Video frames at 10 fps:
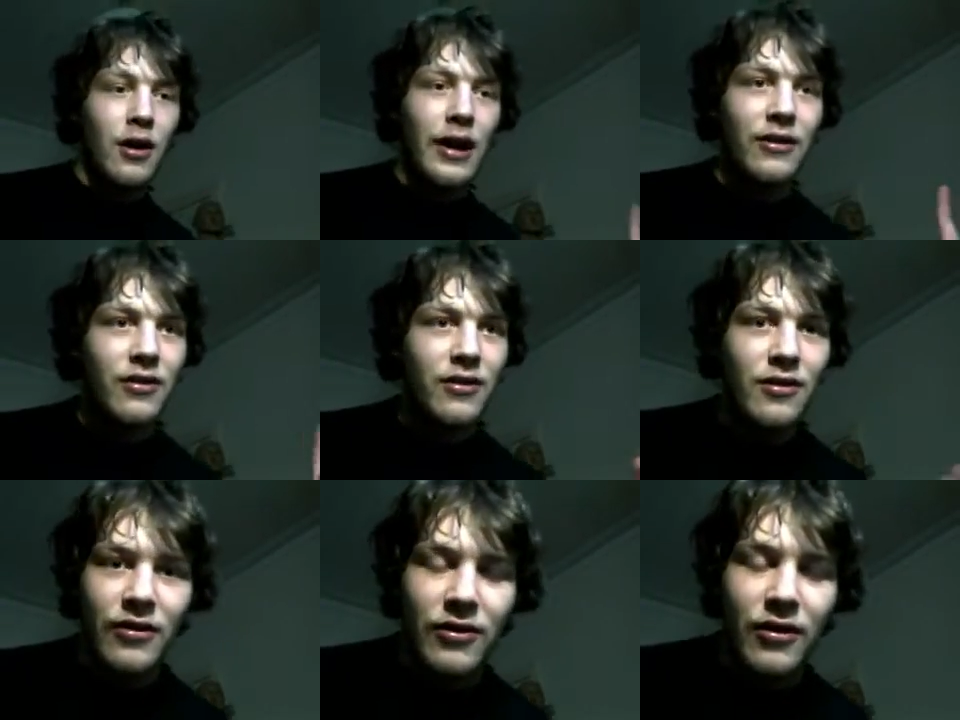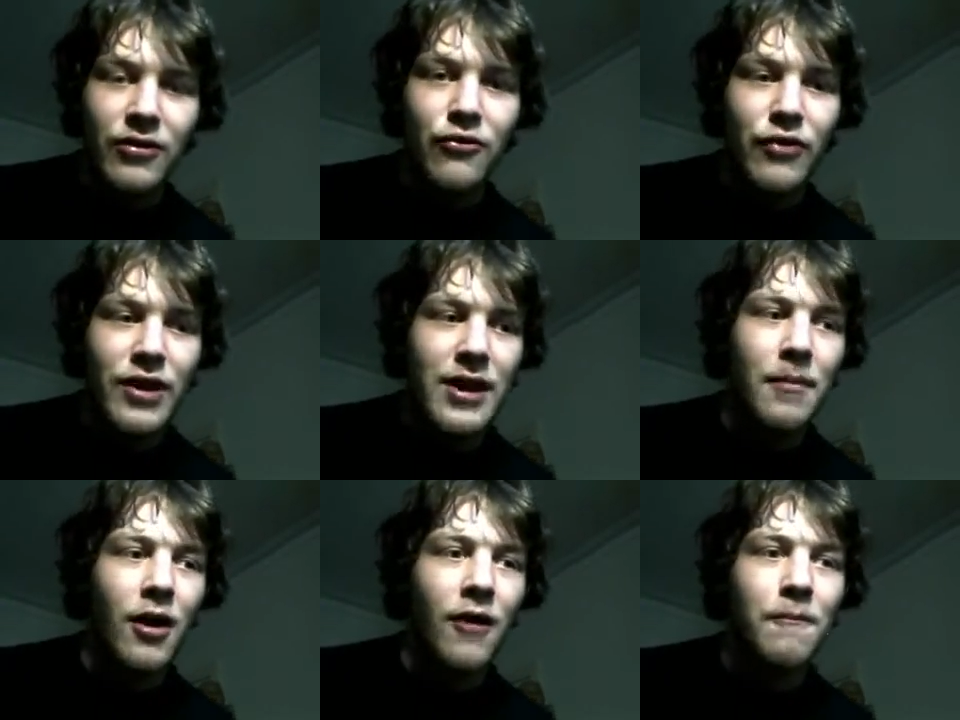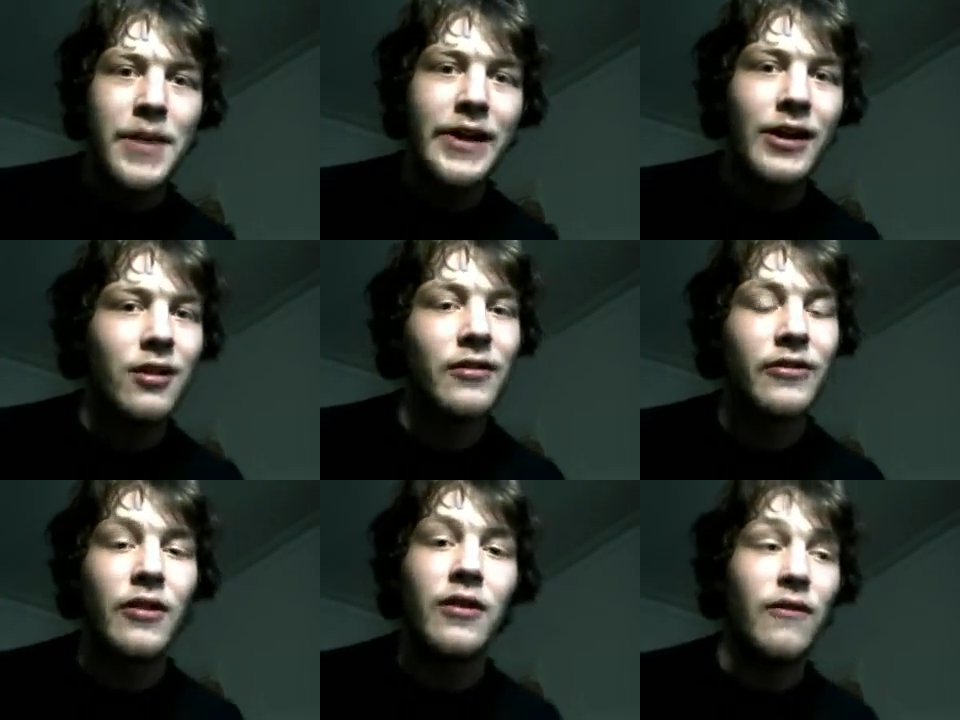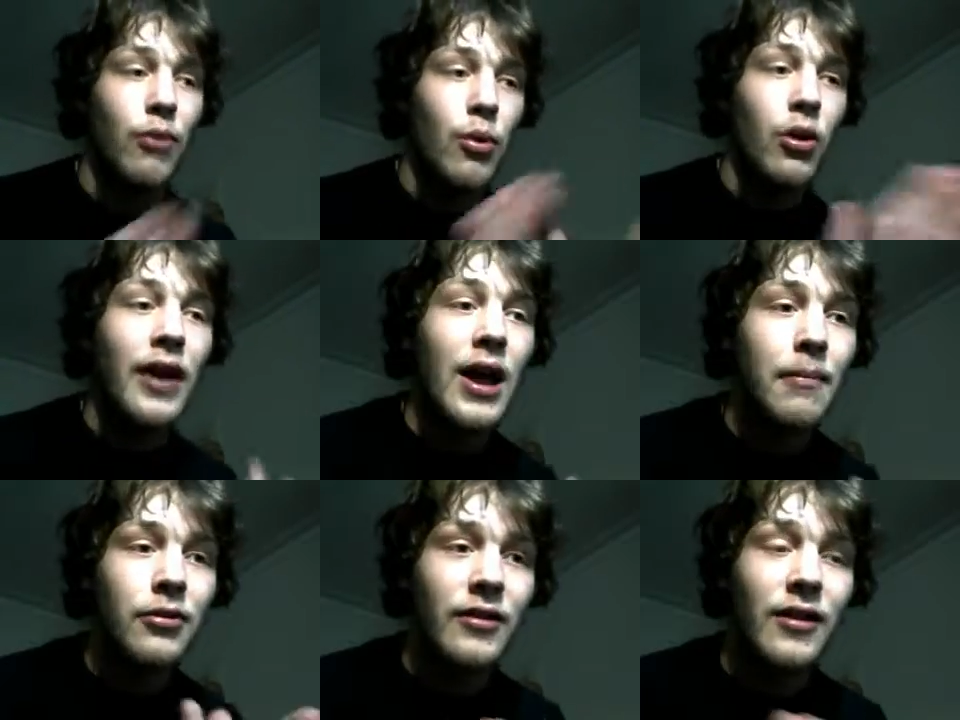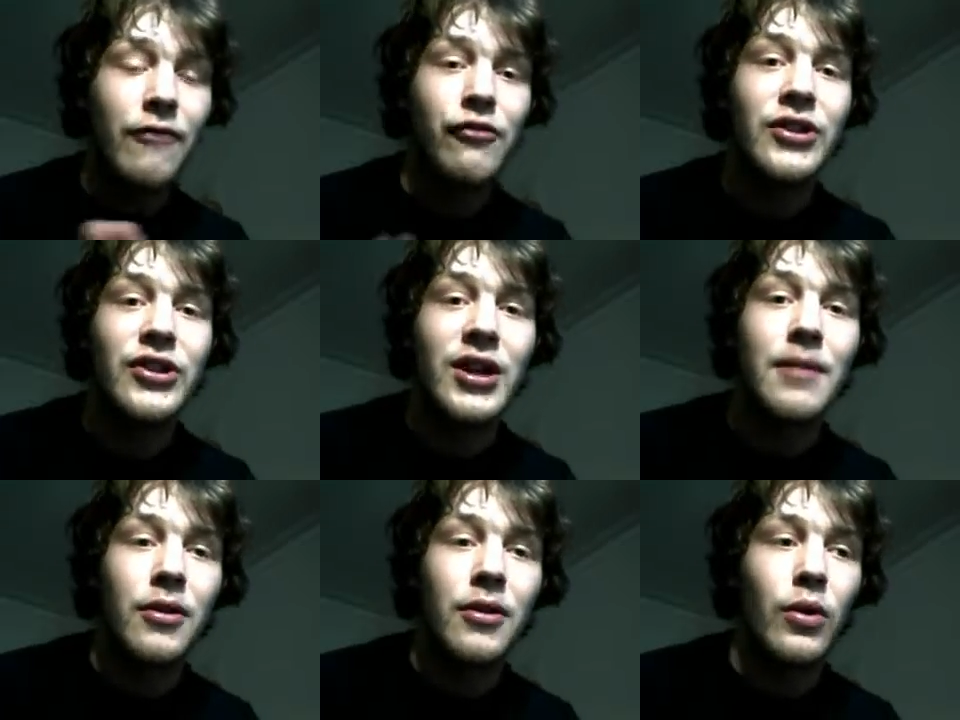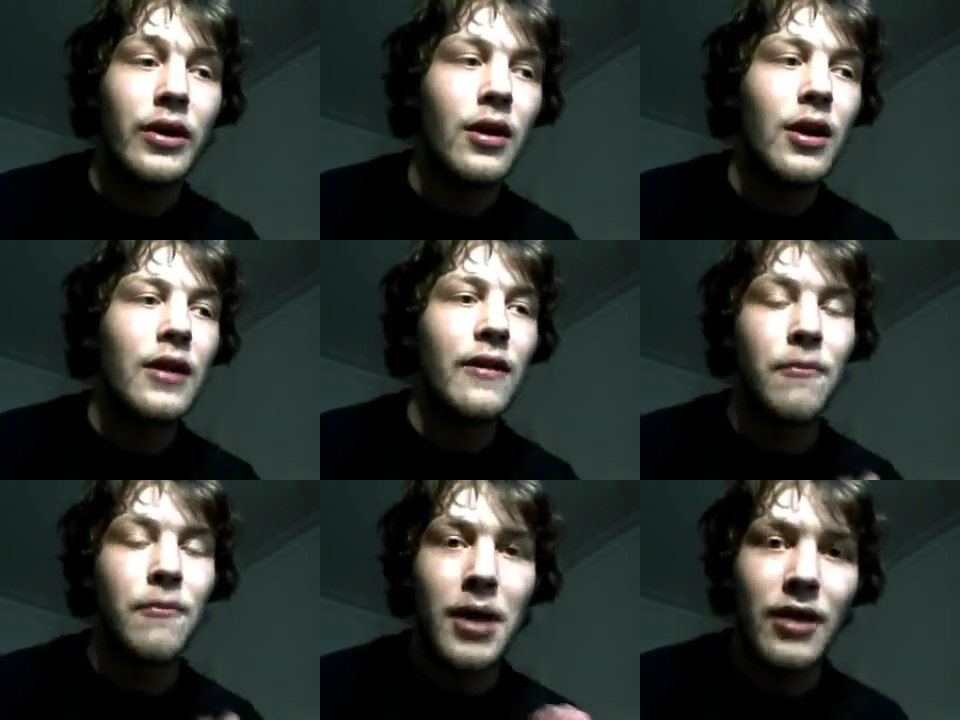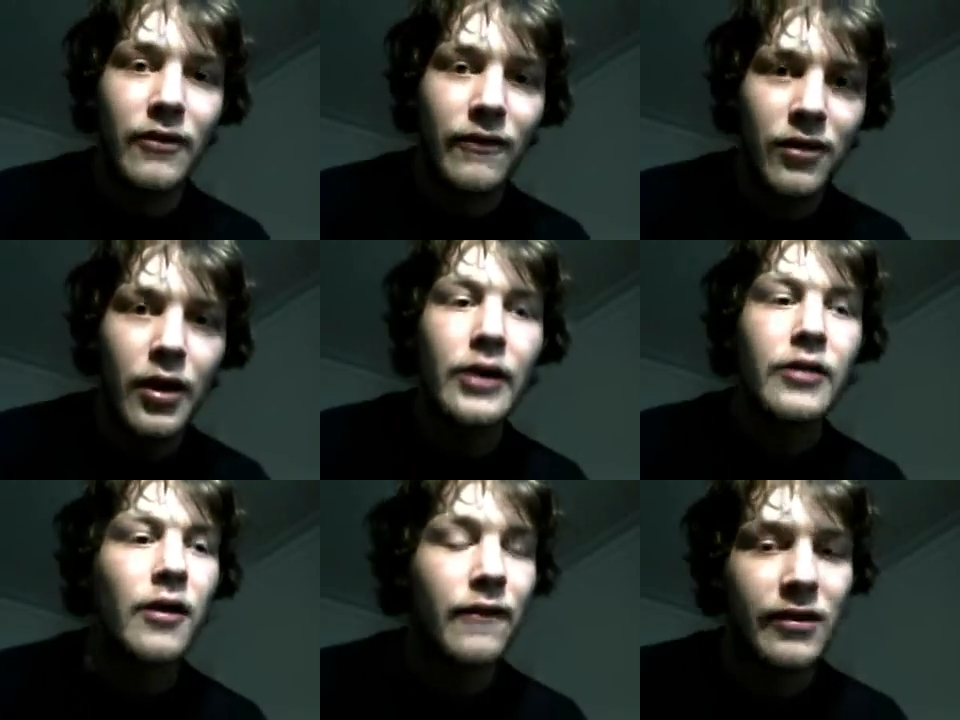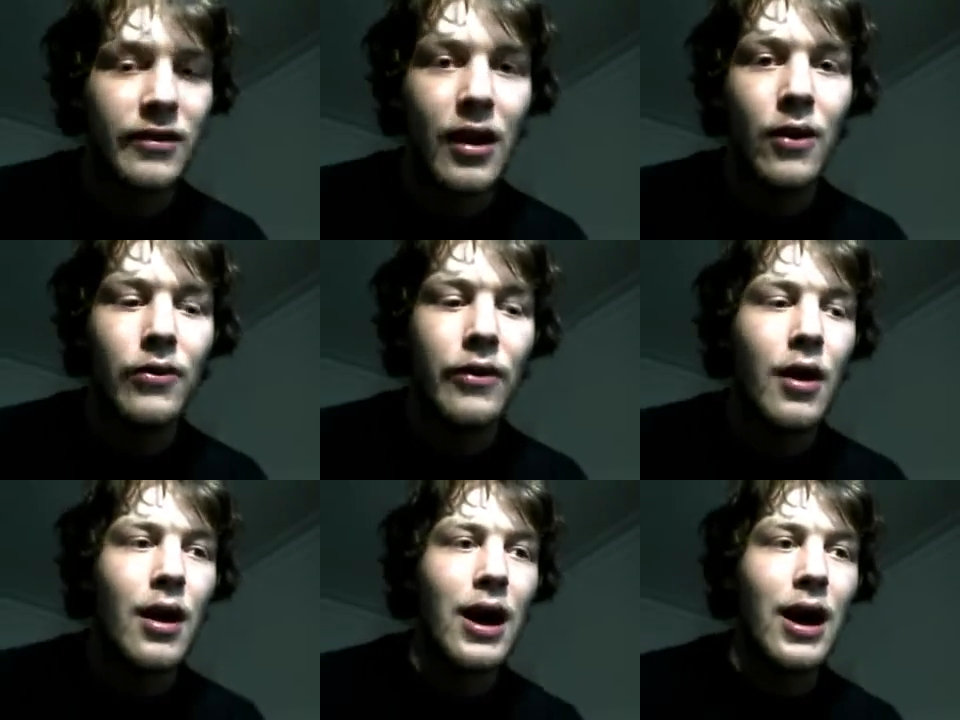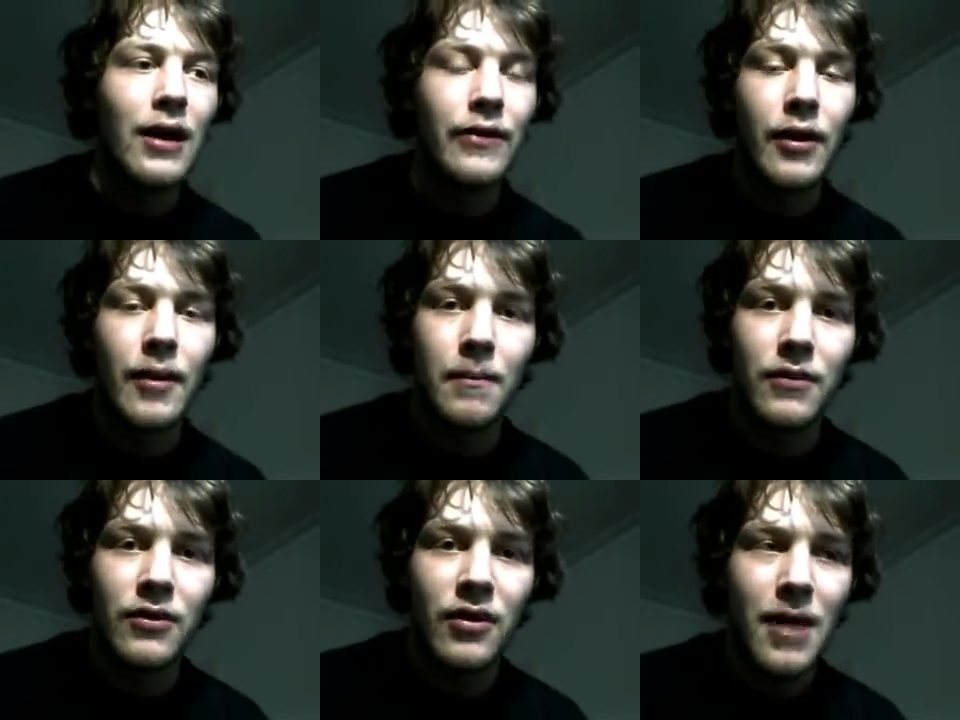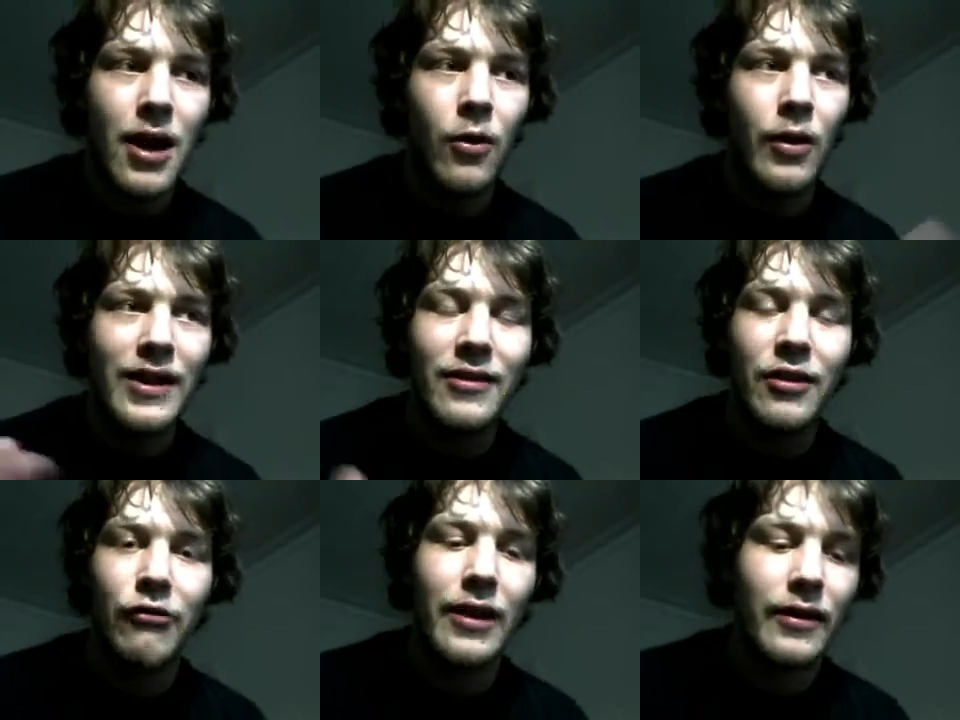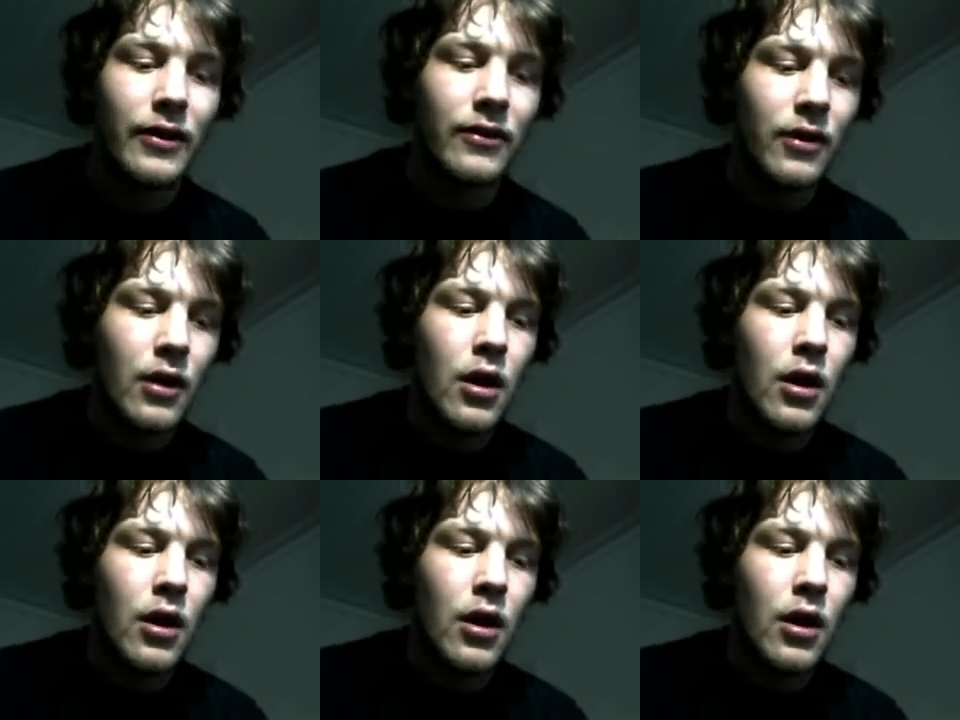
it's just a stream of meaninglessness if we weren't able to differentiate between different patterns of light, of sound, and somehow integrate these.